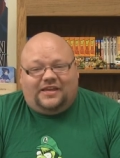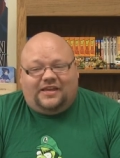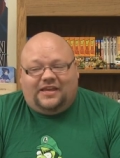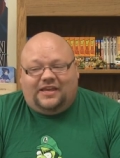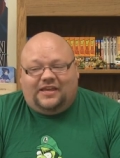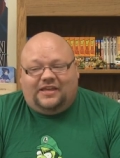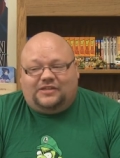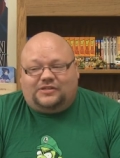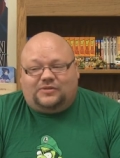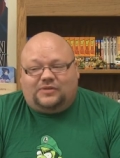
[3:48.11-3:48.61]

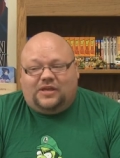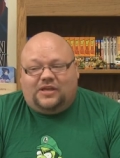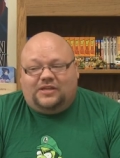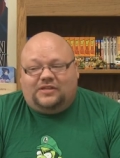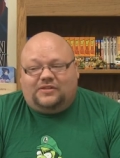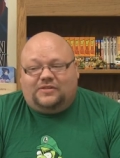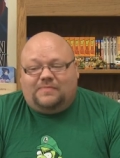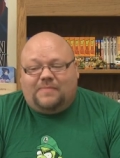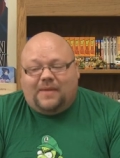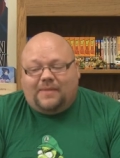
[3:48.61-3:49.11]
it's
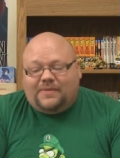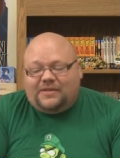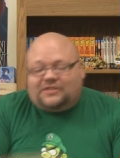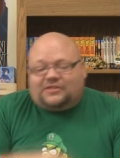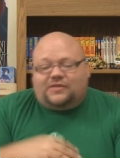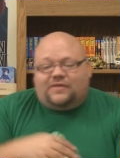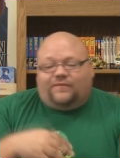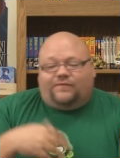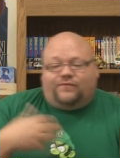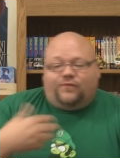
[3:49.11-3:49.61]
it, maybe
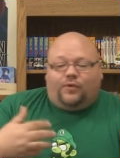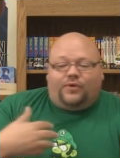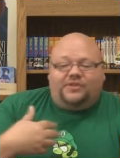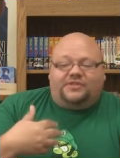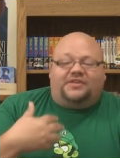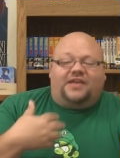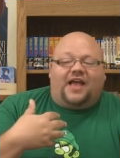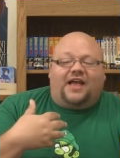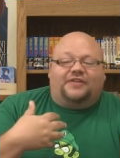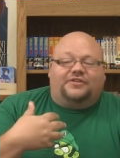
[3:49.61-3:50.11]
it's the
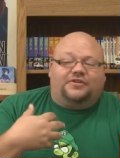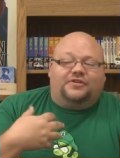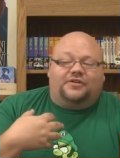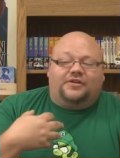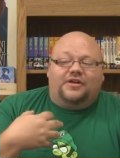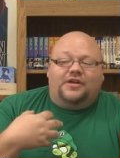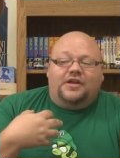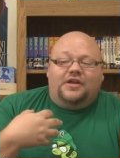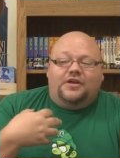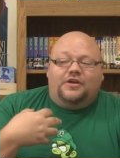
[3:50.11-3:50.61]
voice
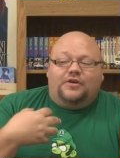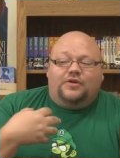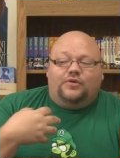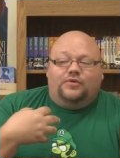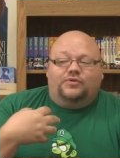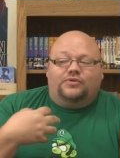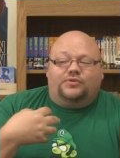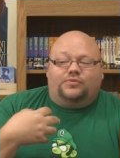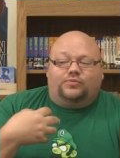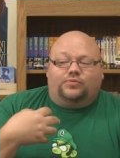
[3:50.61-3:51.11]
actor
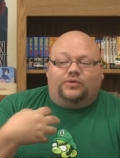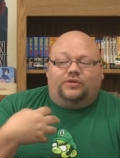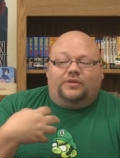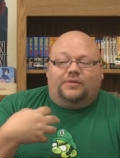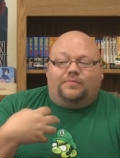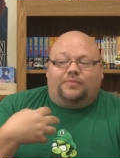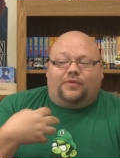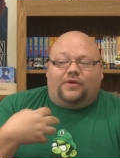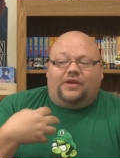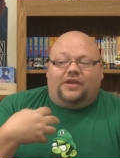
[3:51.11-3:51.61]
who's
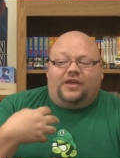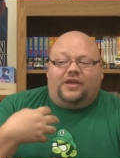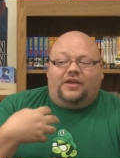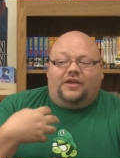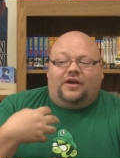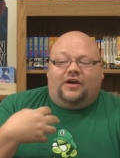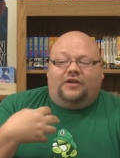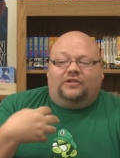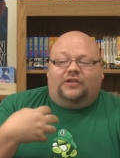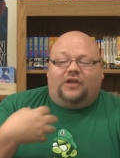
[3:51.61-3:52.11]
really
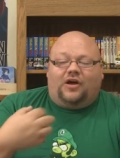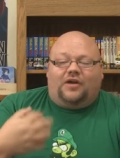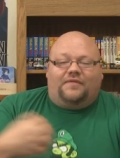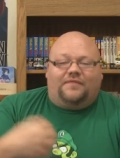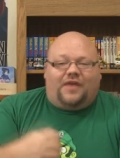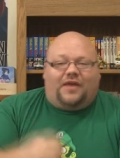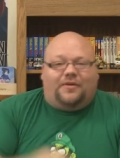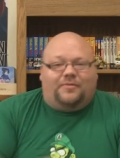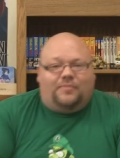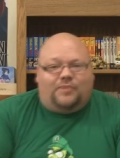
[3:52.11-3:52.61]
bringing a lot
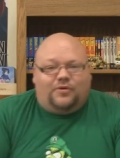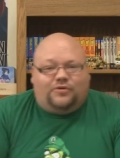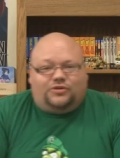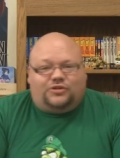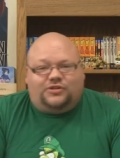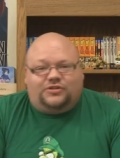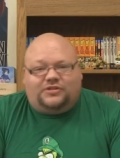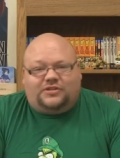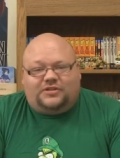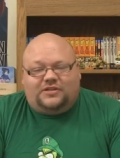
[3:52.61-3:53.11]
of that
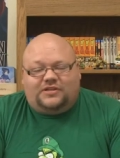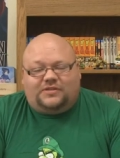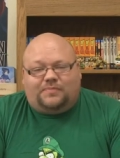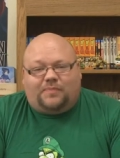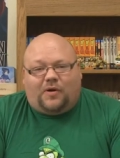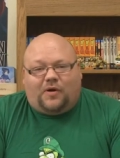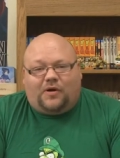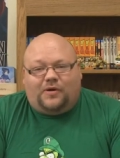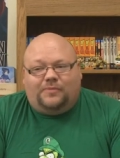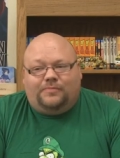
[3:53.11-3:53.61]
emotion to this
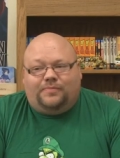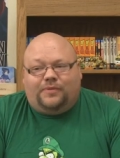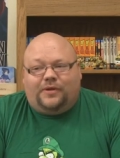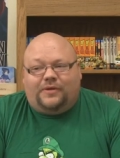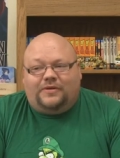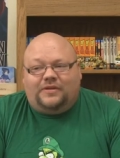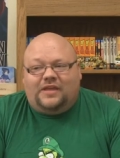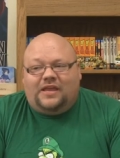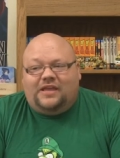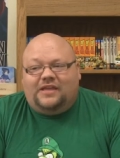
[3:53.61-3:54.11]
part.
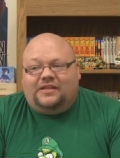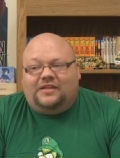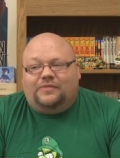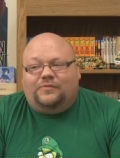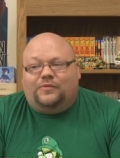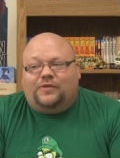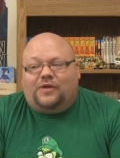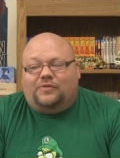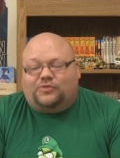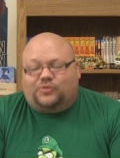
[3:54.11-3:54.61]
But
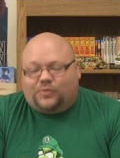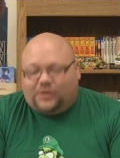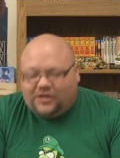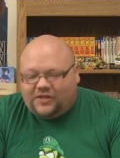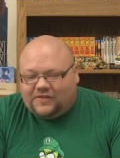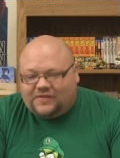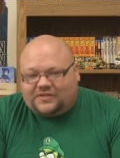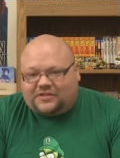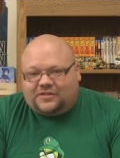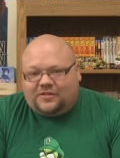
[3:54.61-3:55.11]
it, when I was
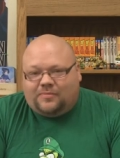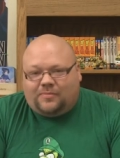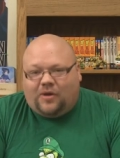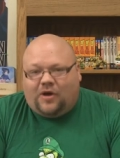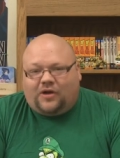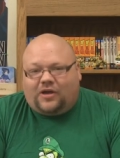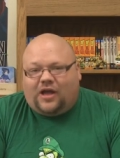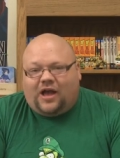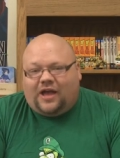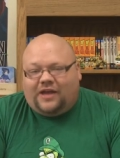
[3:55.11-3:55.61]
reading this in the
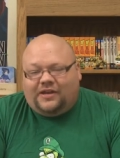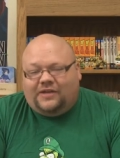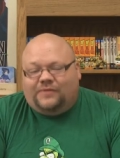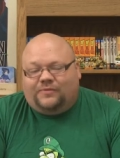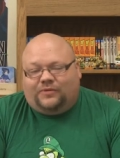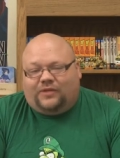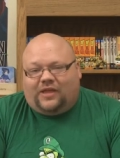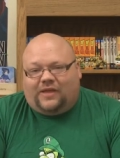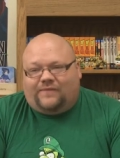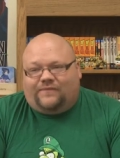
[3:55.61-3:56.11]
manga, I
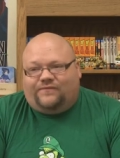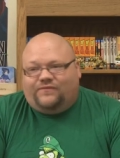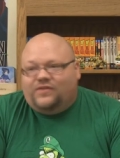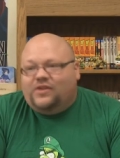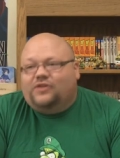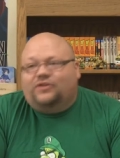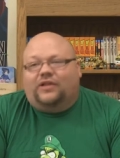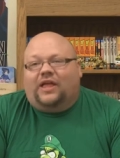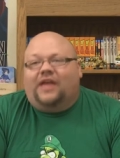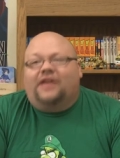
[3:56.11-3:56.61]
didn't like
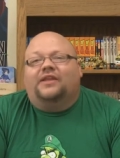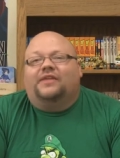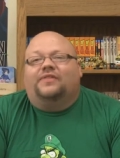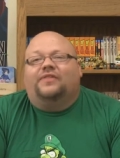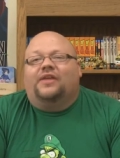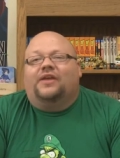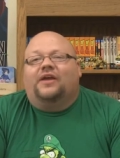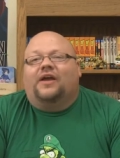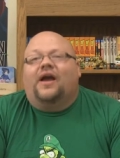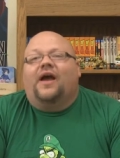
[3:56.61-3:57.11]
feel
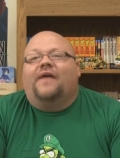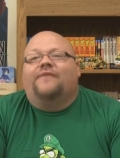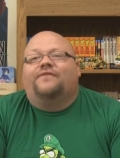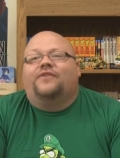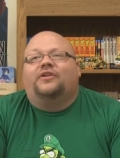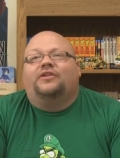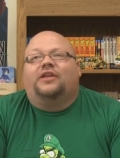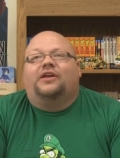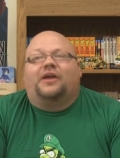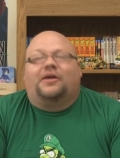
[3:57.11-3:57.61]
anything. I, I,
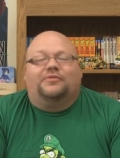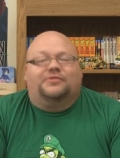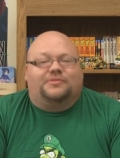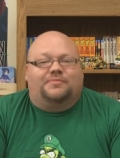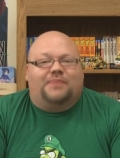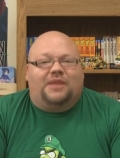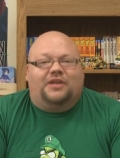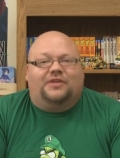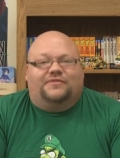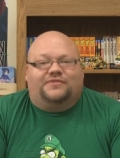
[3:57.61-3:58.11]
felt like I
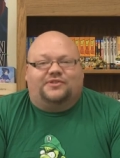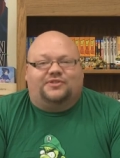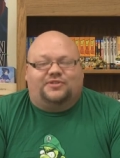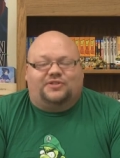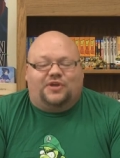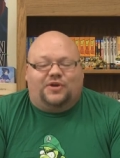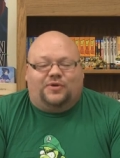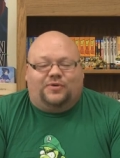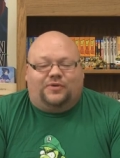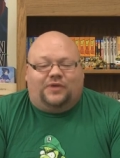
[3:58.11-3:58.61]
was made of
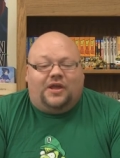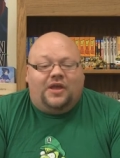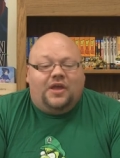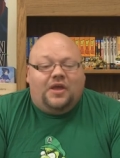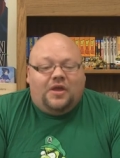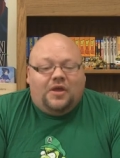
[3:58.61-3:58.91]
stone.